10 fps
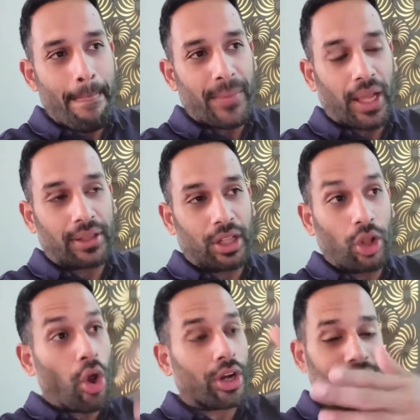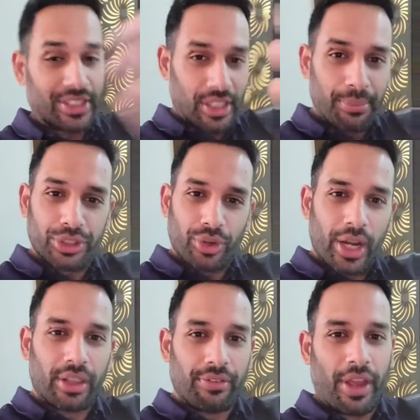like the longer term
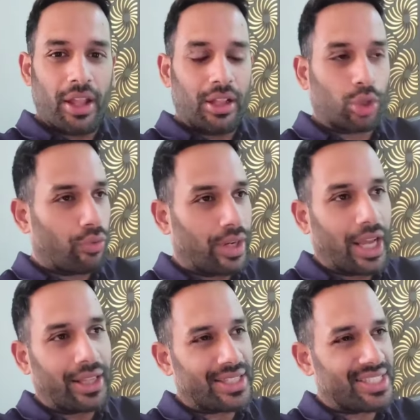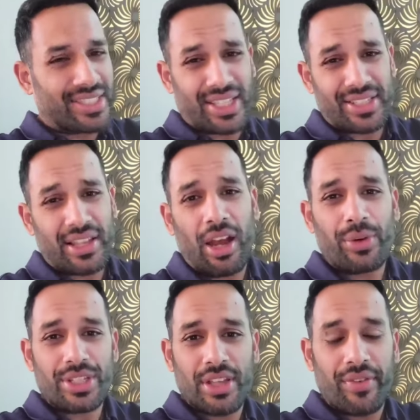trades I've held over, like, let's say 6
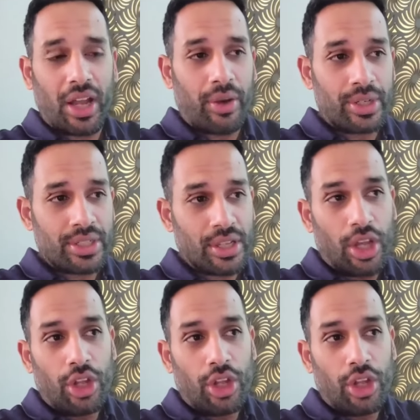hours, 7 hours,